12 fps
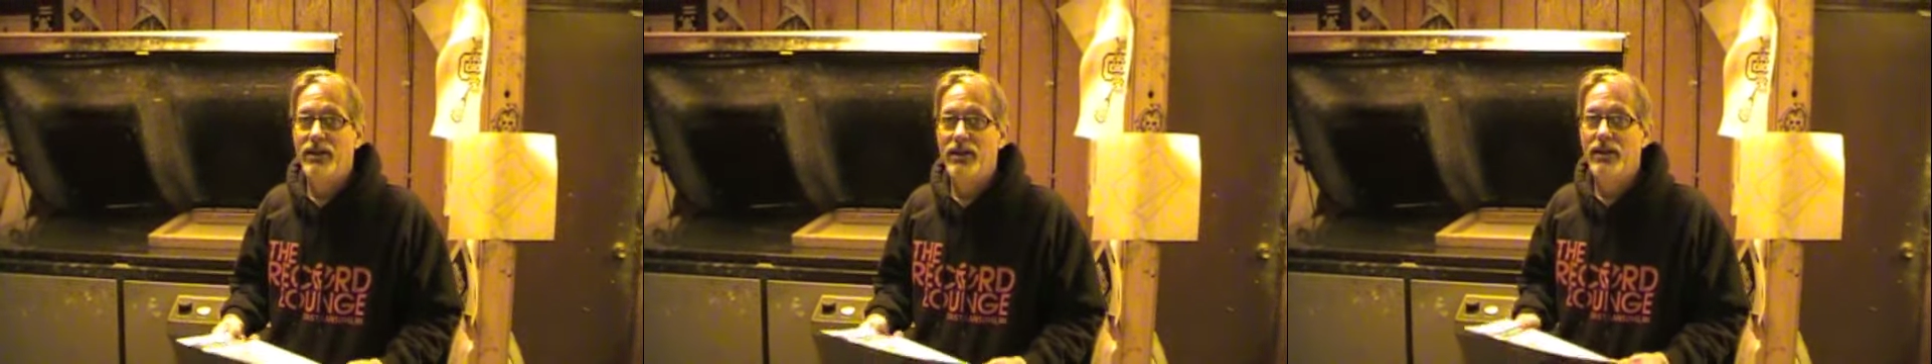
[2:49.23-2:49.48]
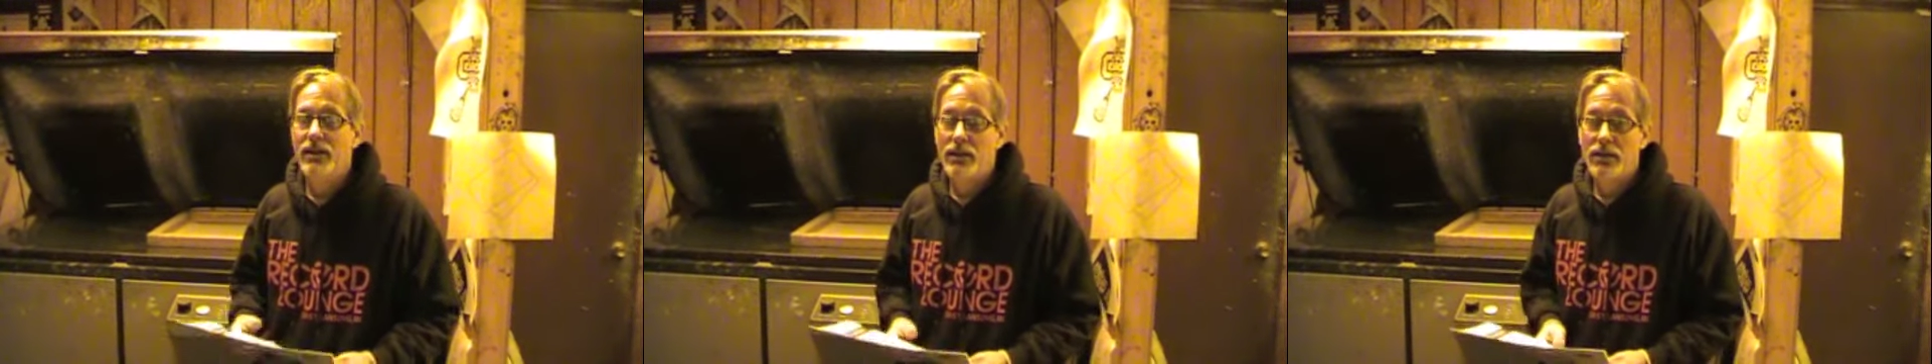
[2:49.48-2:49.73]
in
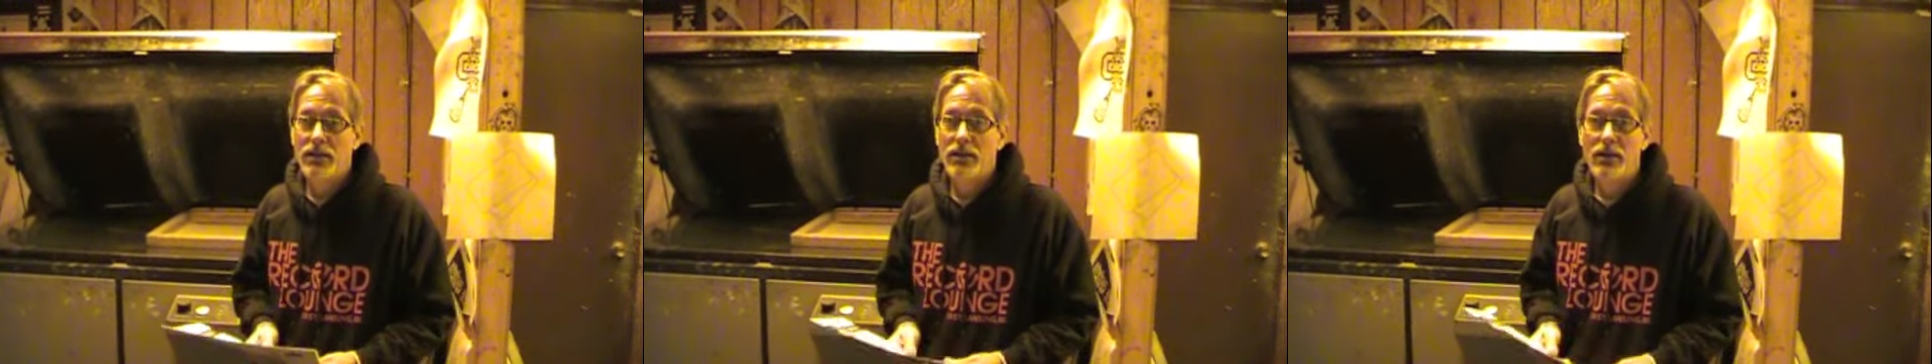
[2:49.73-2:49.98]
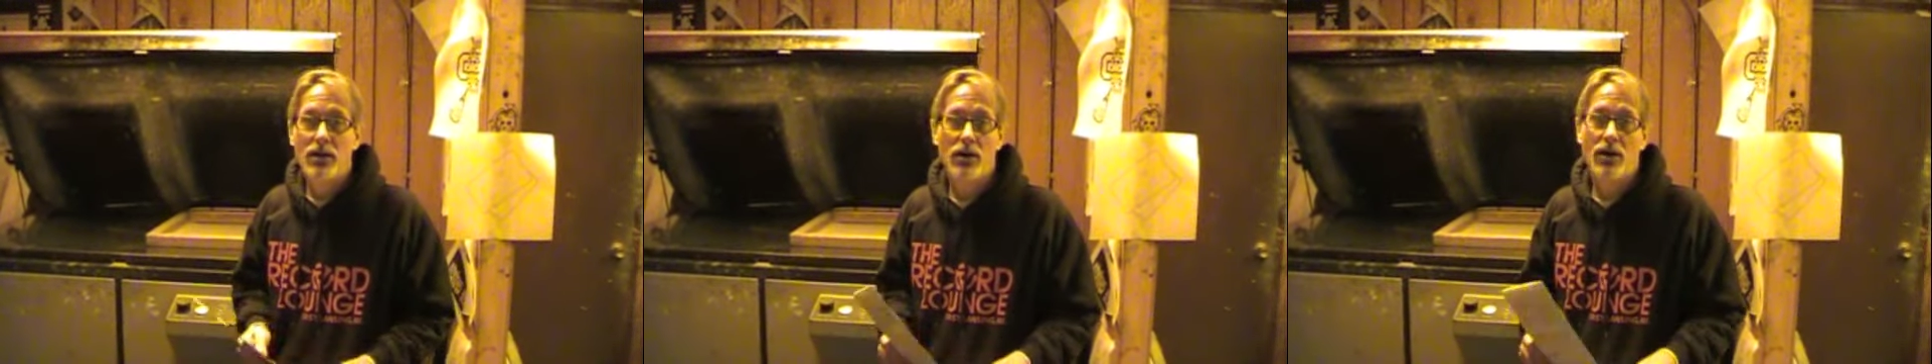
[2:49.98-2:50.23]
it
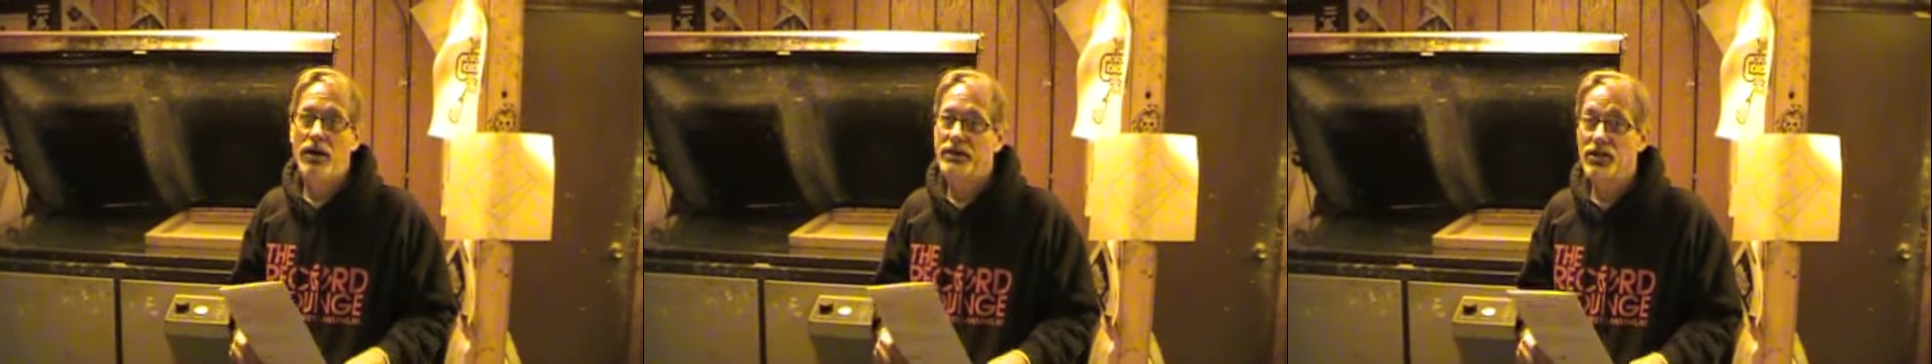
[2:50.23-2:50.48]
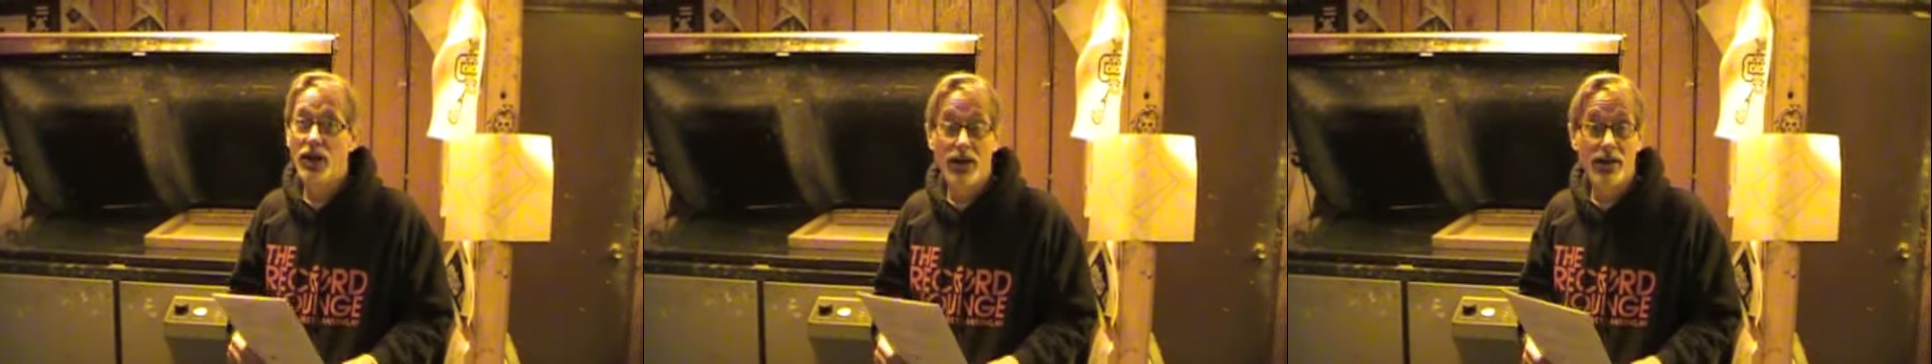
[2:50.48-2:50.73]
a
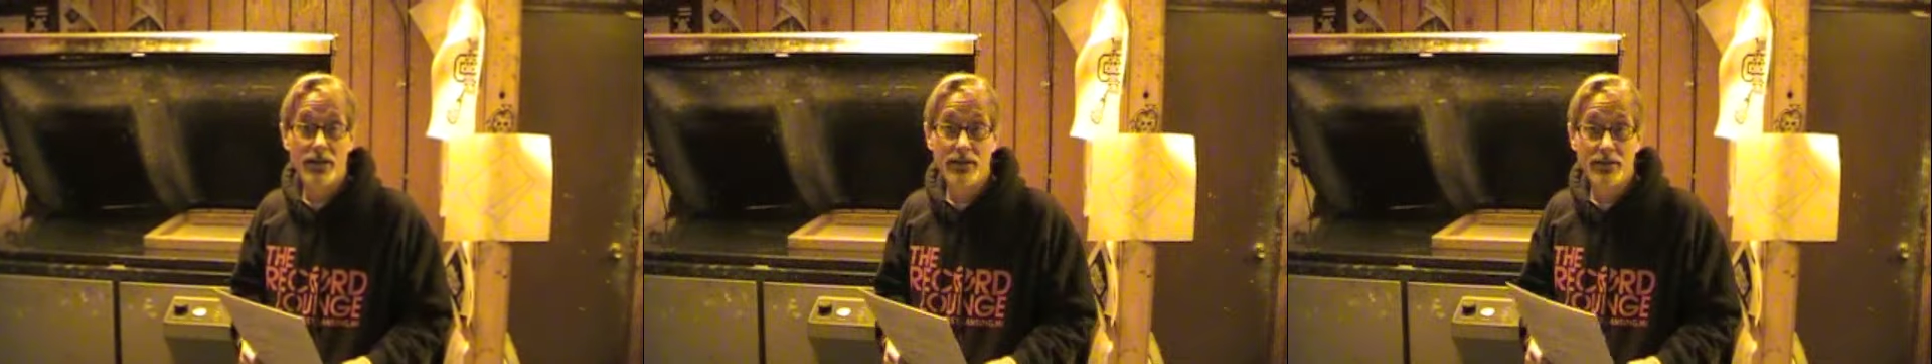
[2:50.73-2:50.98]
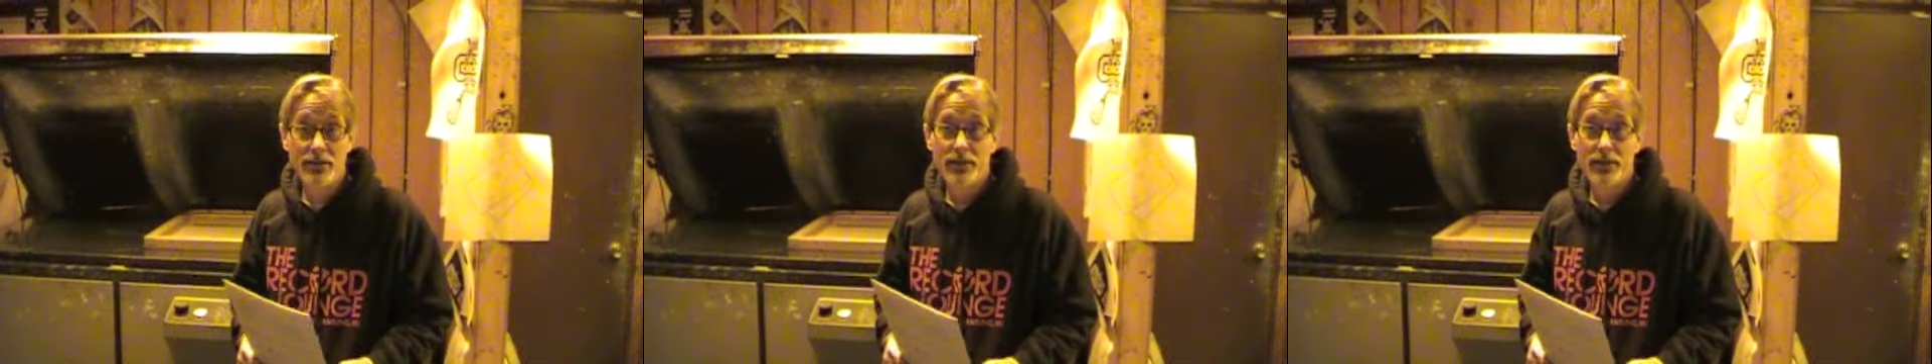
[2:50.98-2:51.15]
ton